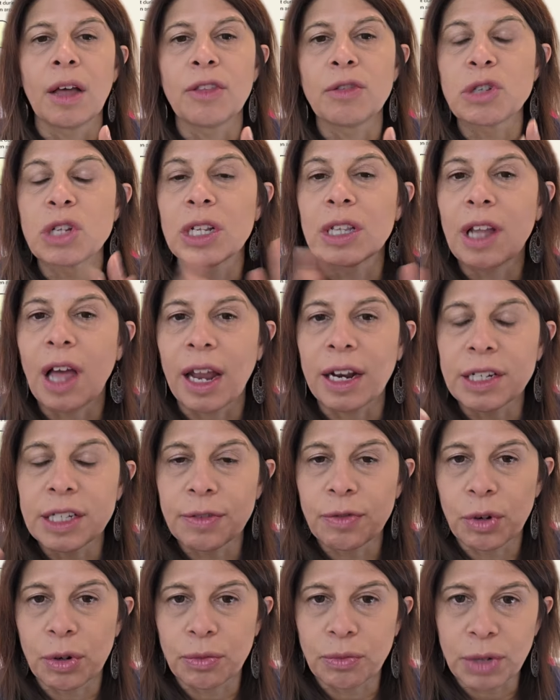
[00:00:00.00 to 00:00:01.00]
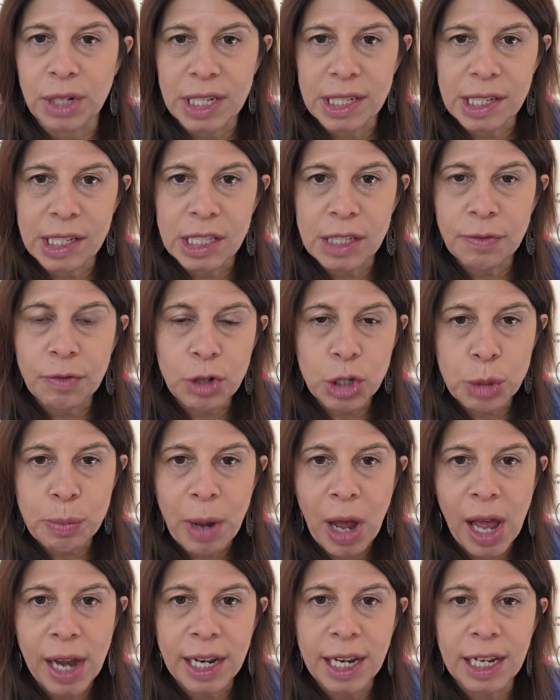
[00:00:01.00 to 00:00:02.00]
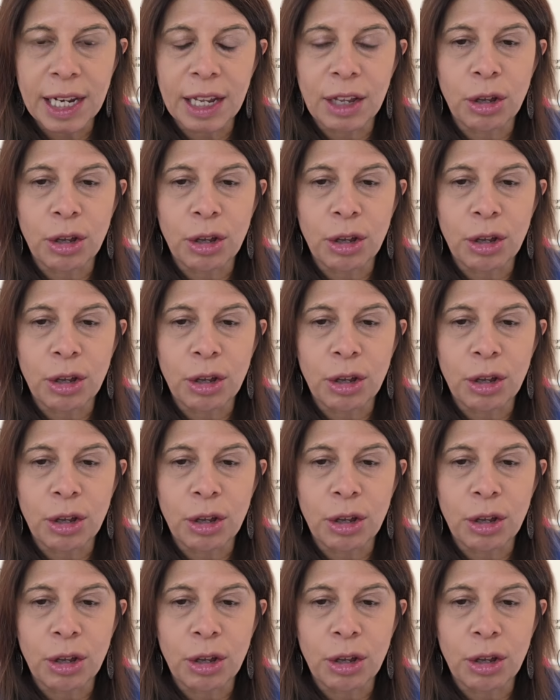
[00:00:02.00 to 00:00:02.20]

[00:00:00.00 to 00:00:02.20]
There's a lot of different reasons for spotting.